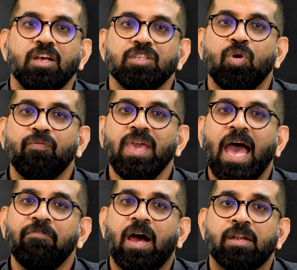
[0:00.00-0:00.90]
So we
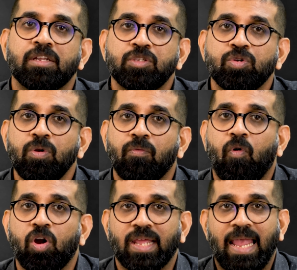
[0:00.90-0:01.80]
have understood
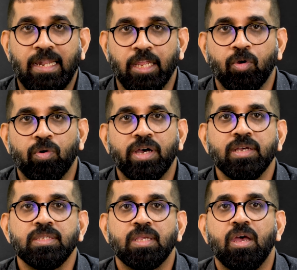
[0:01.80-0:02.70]
what El Nino
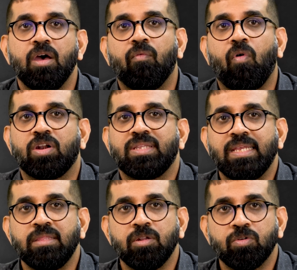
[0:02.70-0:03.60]
is, what the
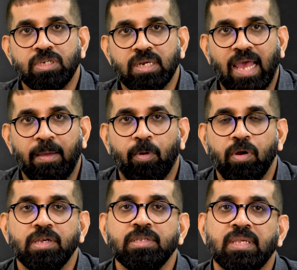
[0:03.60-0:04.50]
Indian Ocean
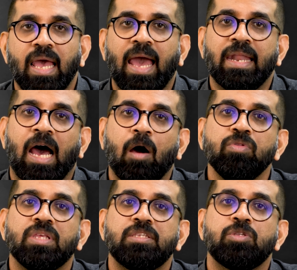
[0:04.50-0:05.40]
dipole is, and
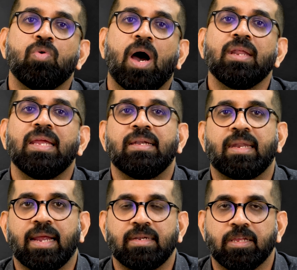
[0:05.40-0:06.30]
how these two are
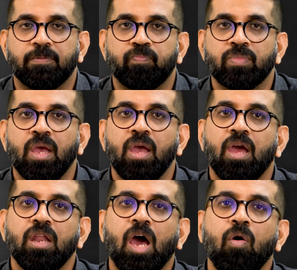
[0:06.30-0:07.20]
interacting.
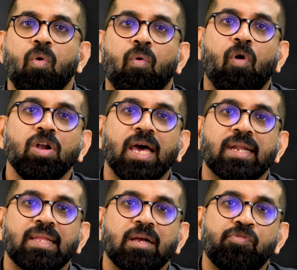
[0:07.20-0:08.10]
Now, what
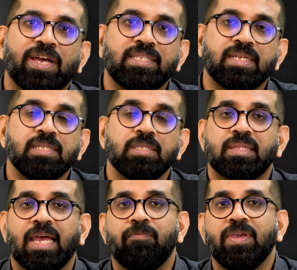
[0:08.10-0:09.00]
are the questions
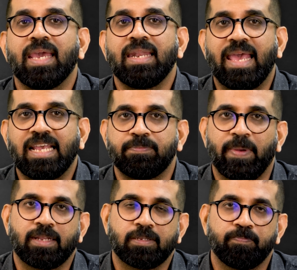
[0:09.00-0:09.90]
that we can
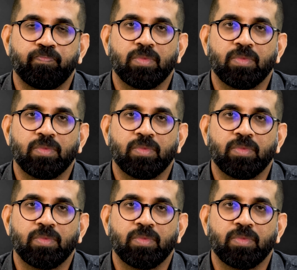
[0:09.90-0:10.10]
expect?